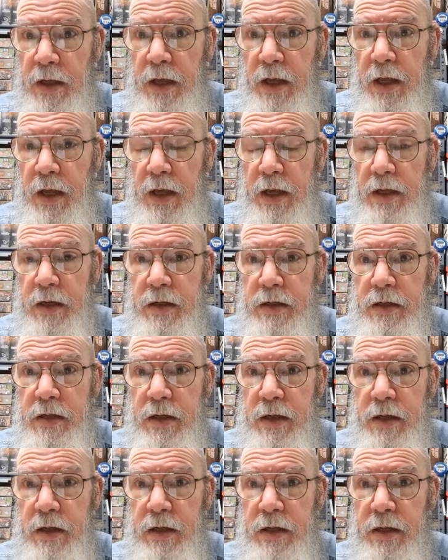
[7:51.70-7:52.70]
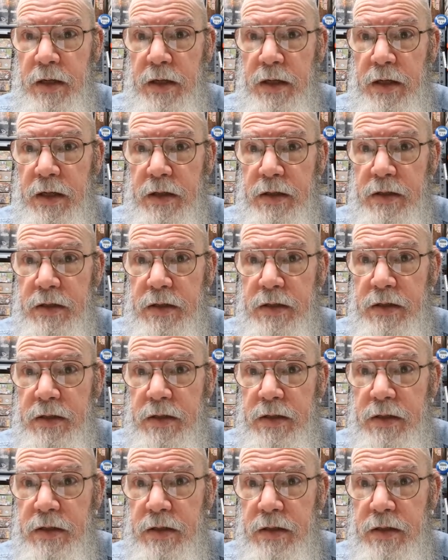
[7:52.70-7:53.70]
and
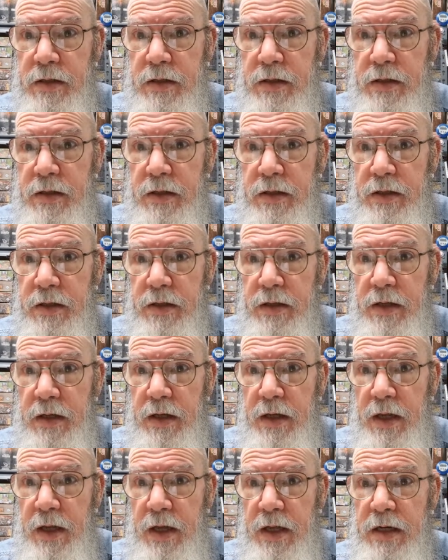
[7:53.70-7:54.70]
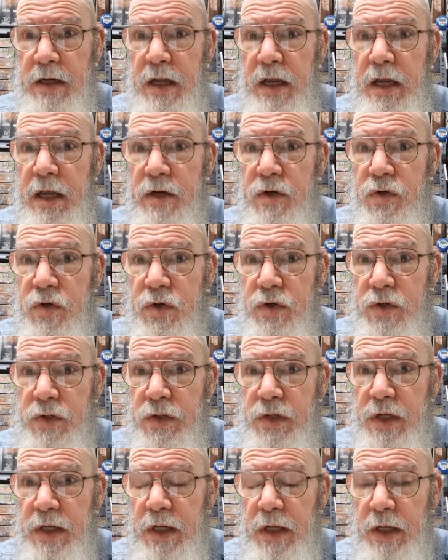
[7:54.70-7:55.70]
it's an
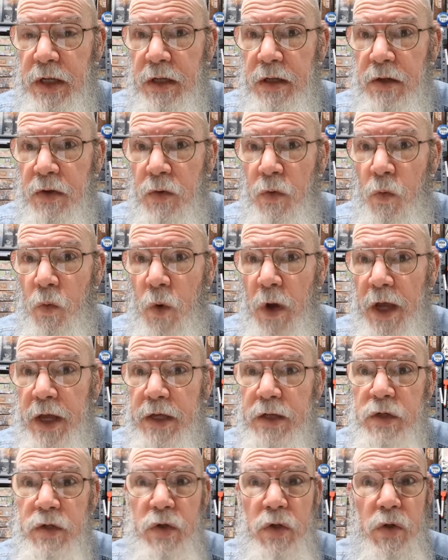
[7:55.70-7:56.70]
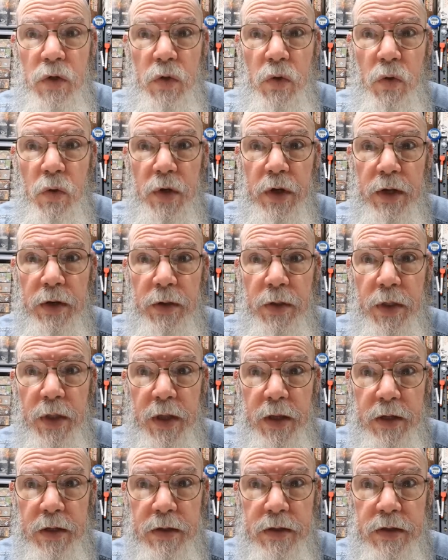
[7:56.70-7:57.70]
interesting way to look at
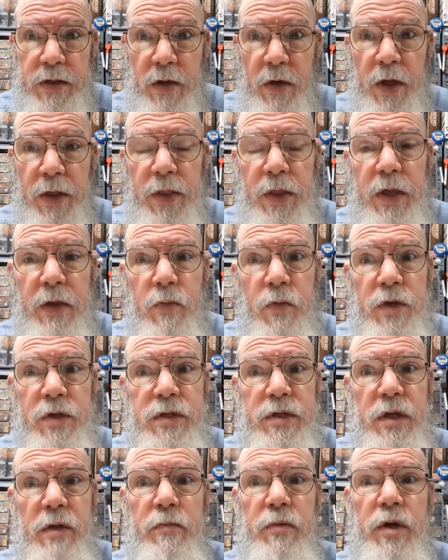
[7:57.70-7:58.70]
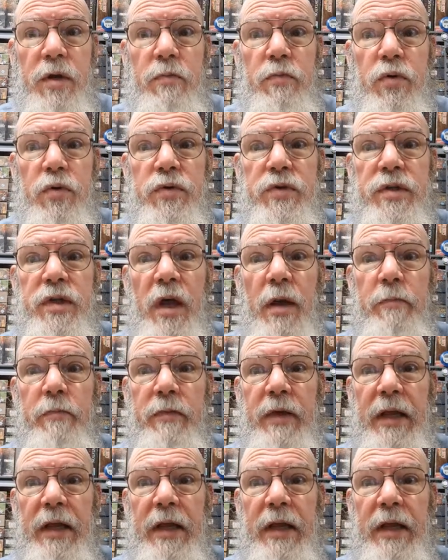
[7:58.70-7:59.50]
things. So I think when somebody puts up